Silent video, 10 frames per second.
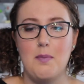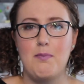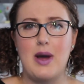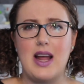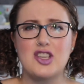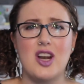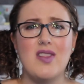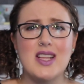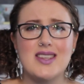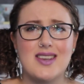But I should have
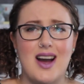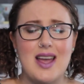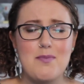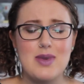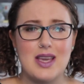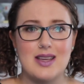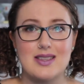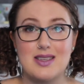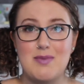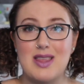lots of time
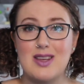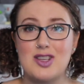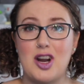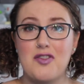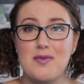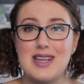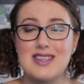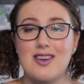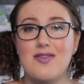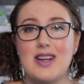because to make things hard for
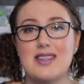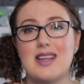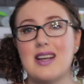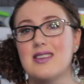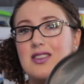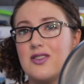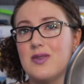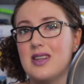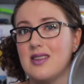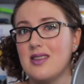myself, I decided to do
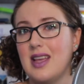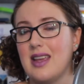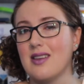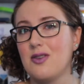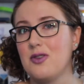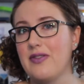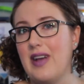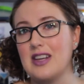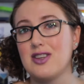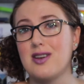it like
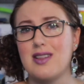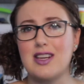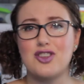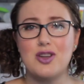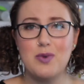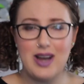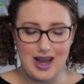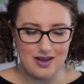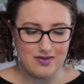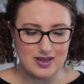old-fashioned, like she would
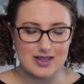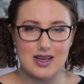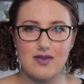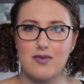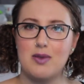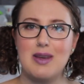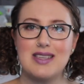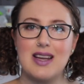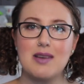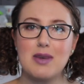have, instead of with my
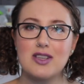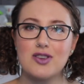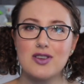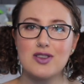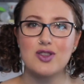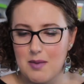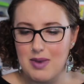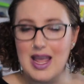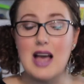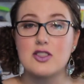stand mixers.
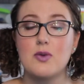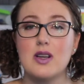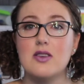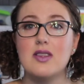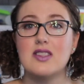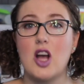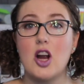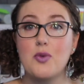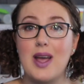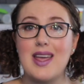But yeah, so we're gonna do this the
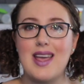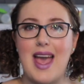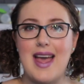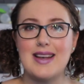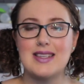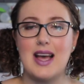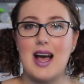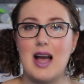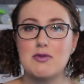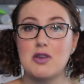hard way, and
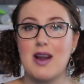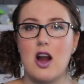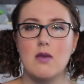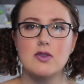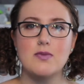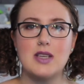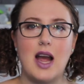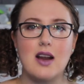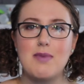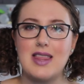I'm sure my arms will be
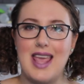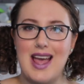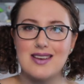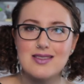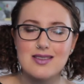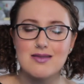tired by the end.